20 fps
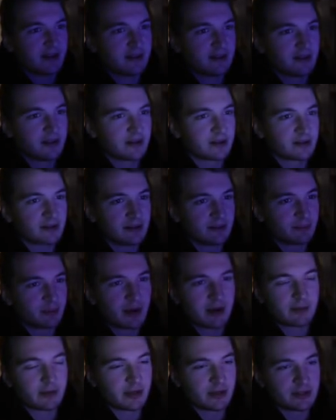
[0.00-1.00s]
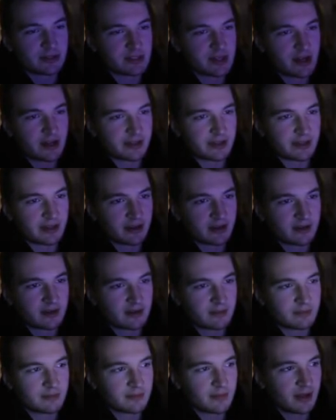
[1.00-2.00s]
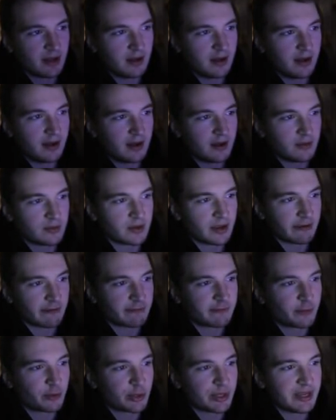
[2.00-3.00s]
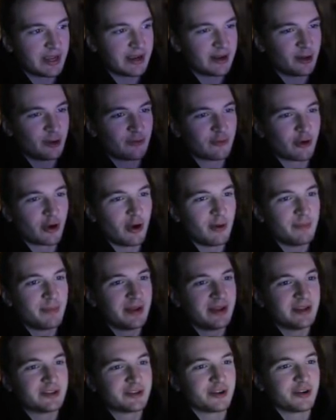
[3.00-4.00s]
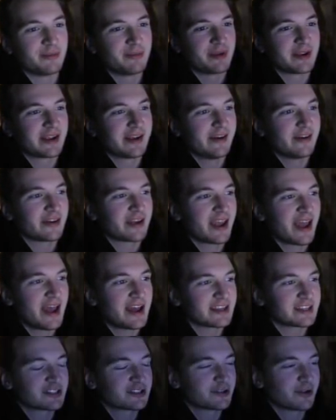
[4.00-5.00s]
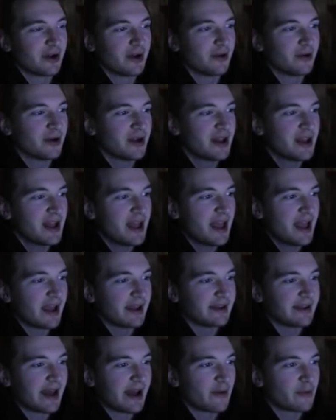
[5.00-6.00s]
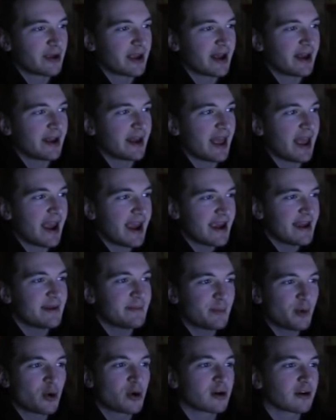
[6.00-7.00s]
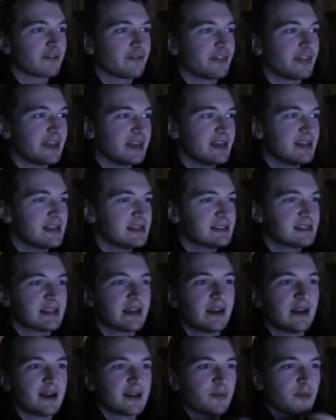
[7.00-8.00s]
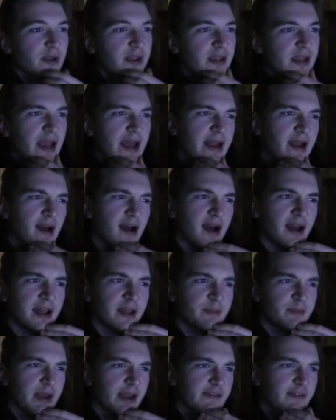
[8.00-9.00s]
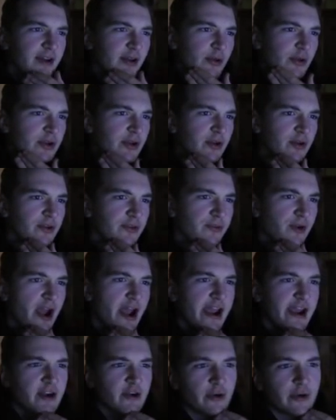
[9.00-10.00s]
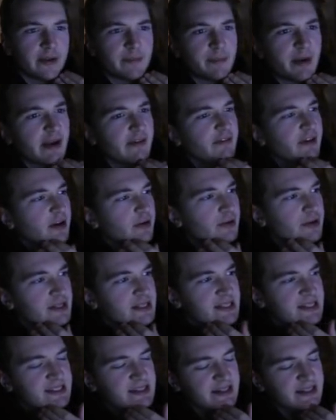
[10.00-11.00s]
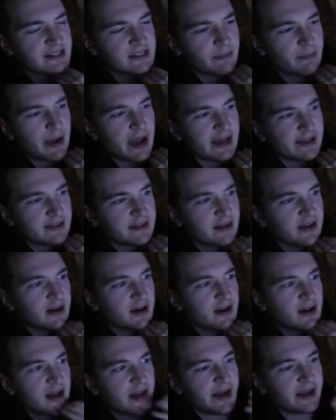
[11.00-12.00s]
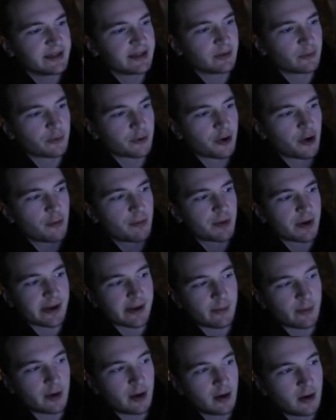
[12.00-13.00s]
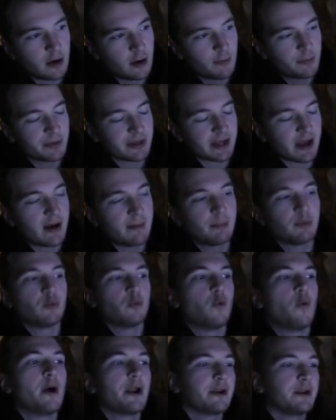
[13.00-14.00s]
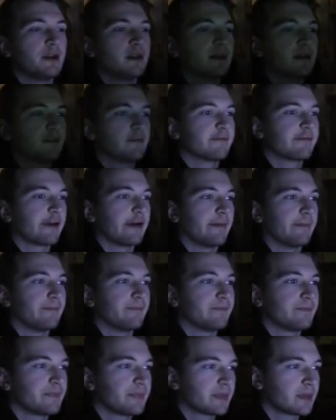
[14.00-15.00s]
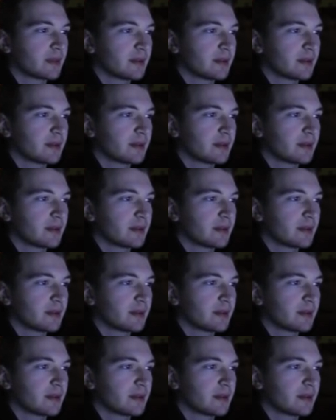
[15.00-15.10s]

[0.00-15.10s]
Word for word: Literally, probably goes nothing. Uh, we got a 48 overall pitcher, Miguel Castro. And now we got eight more of these. We can get uh, Impact veteran Nolan Ryan or Impact veteran CC Sabathia, and then we're opening up opening up one from